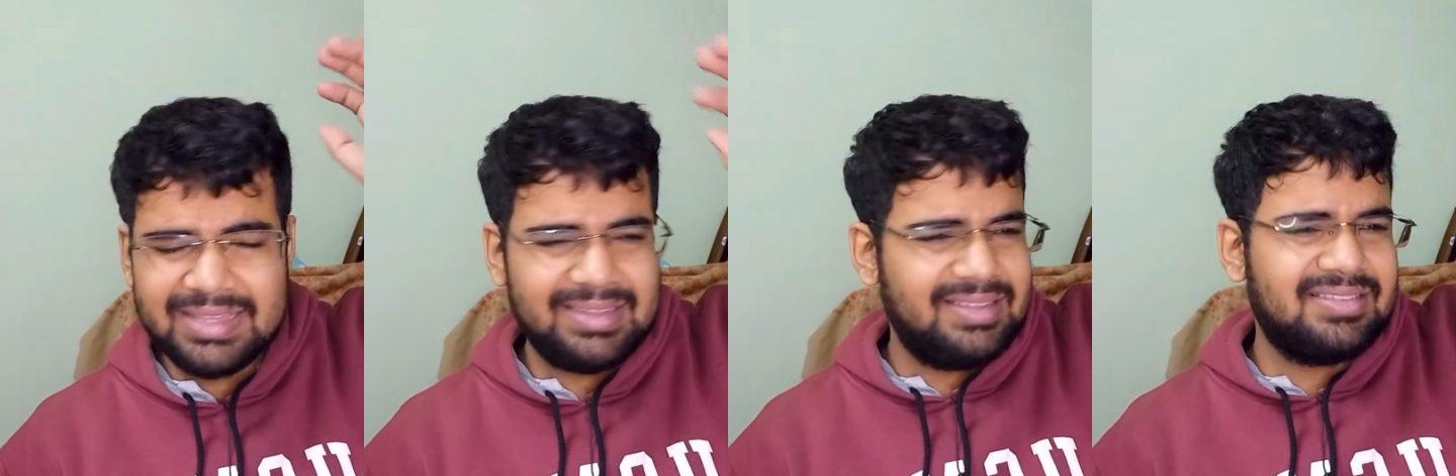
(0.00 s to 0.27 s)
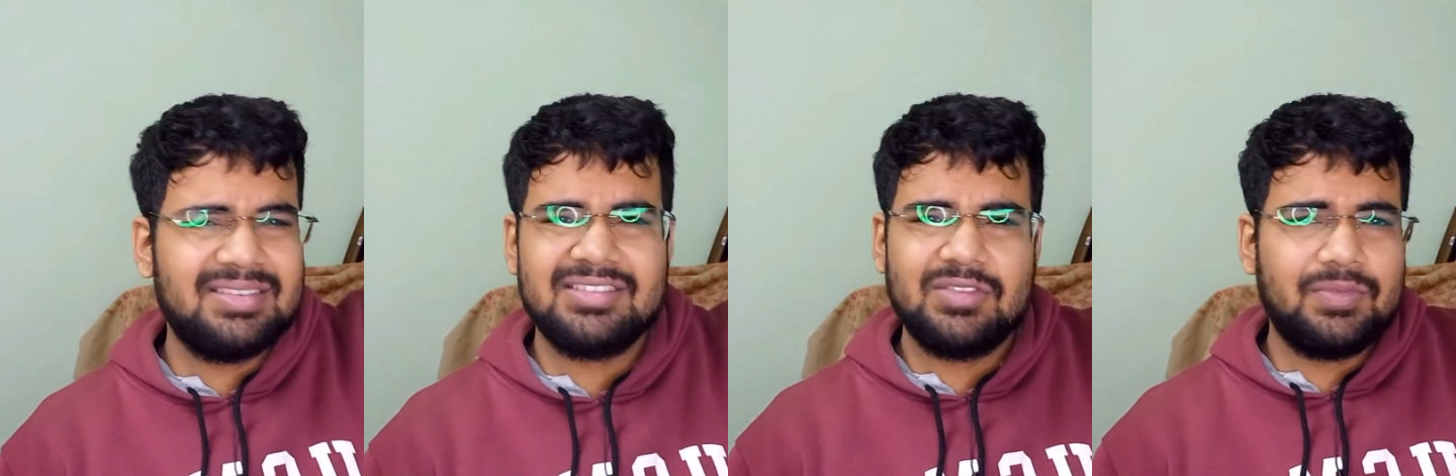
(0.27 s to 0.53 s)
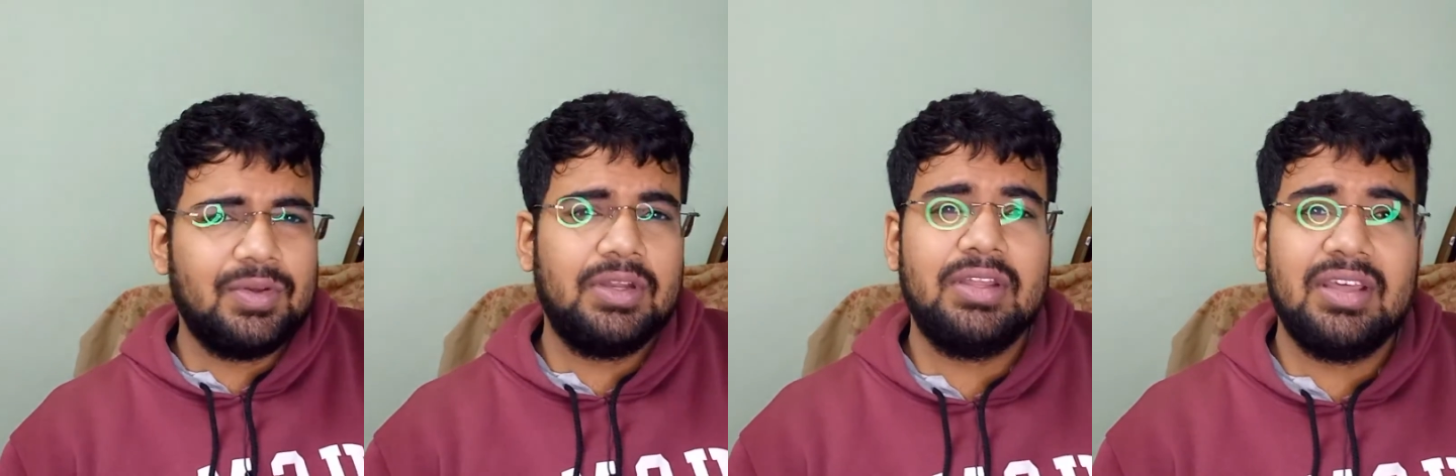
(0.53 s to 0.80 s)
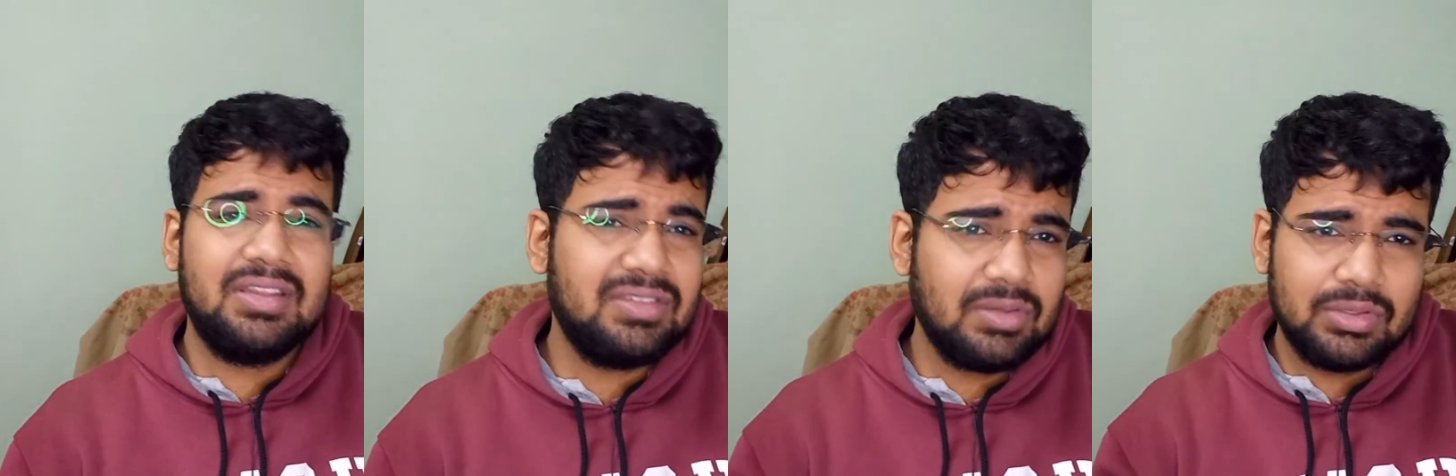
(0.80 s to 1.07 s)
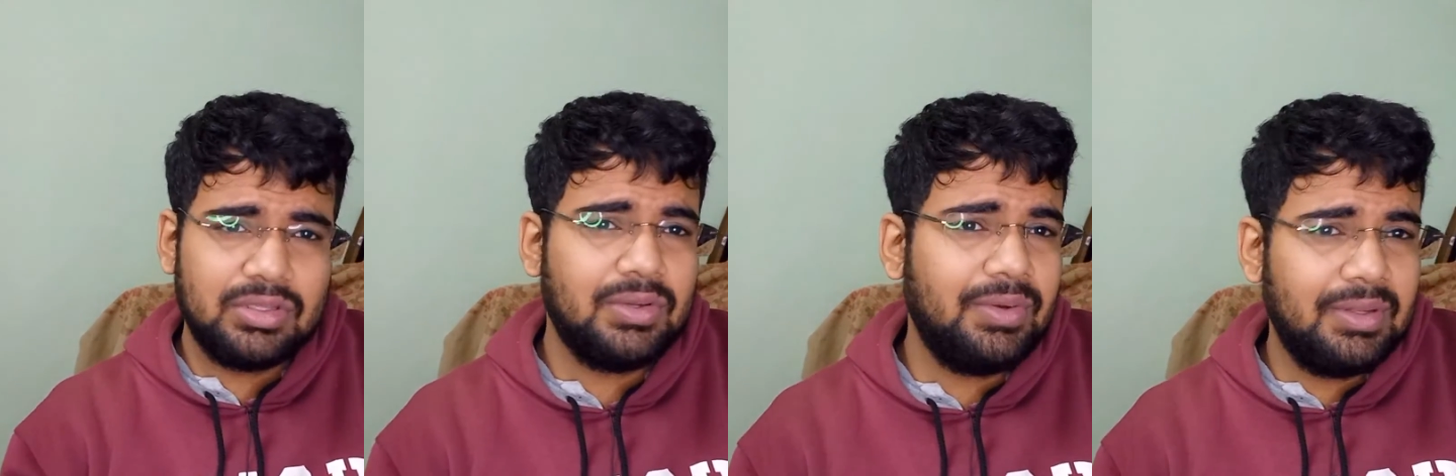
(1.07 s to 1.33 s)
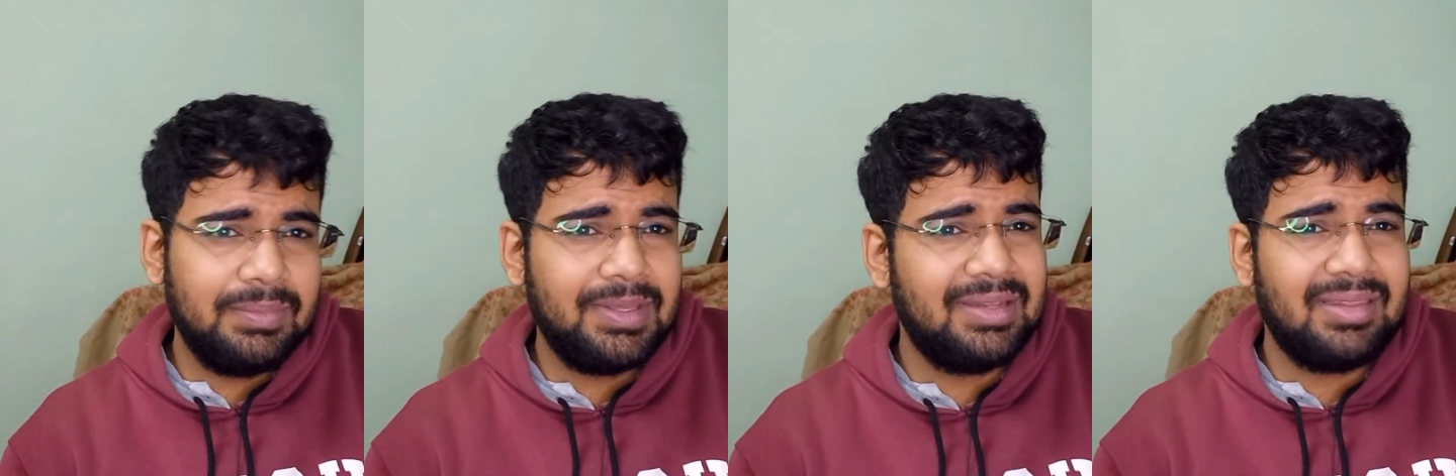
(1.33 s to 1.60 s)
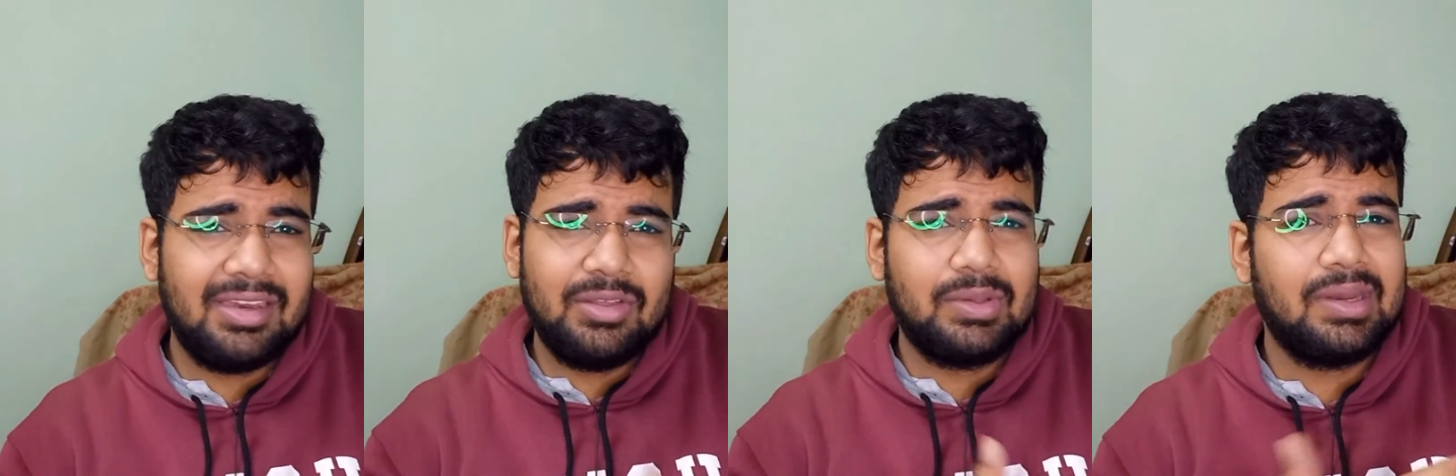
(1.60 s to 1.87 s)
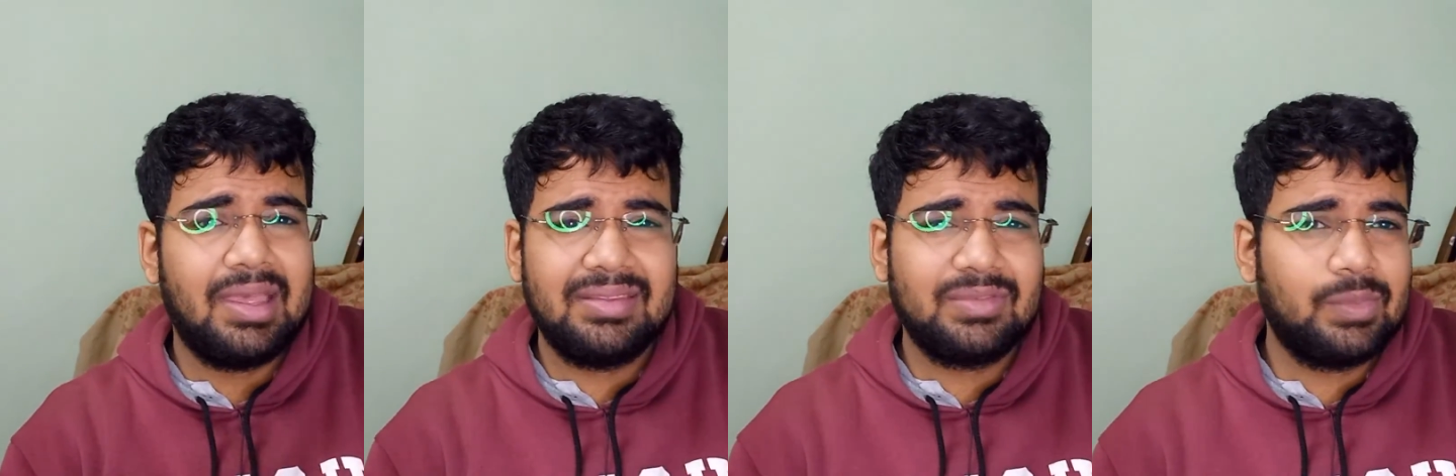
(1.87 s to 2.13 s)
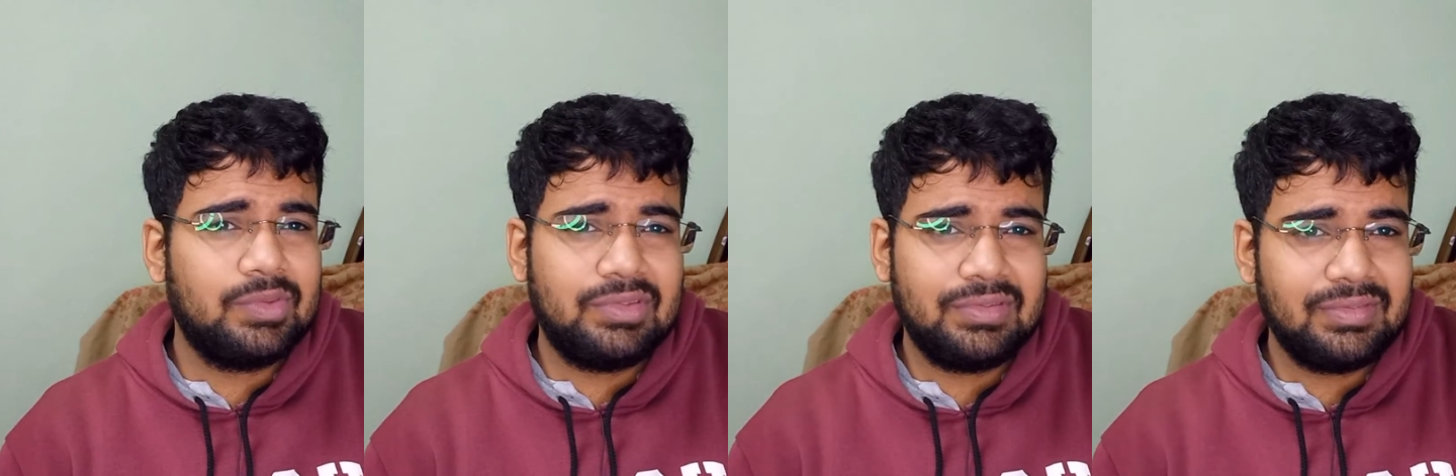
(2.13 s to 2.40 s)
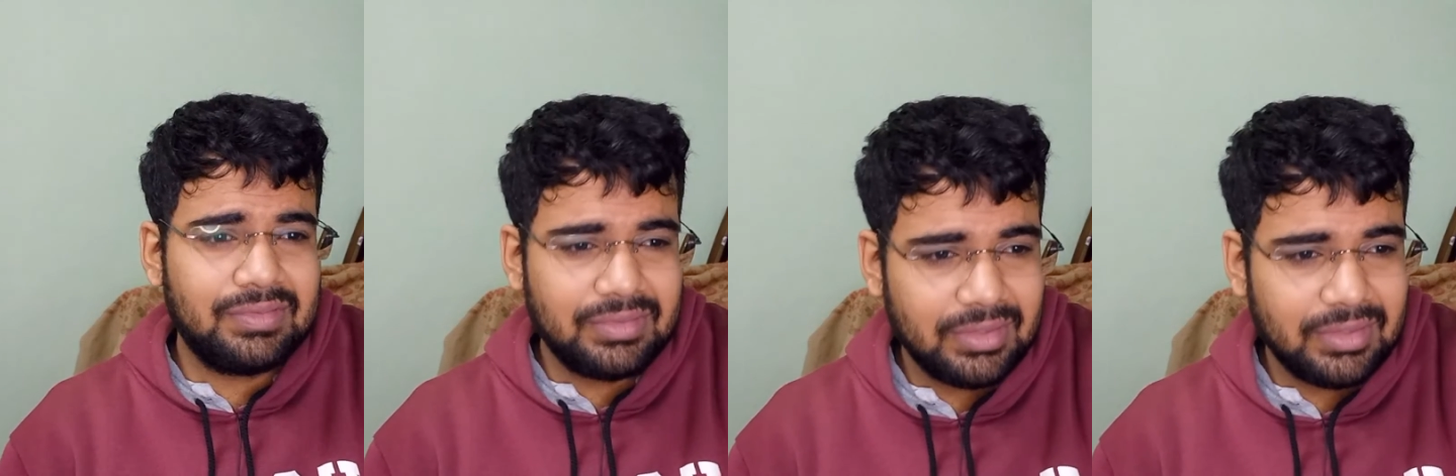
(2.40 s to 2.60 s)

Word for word: That's just a 1 hour, it's on Udemy, and then you can ask questions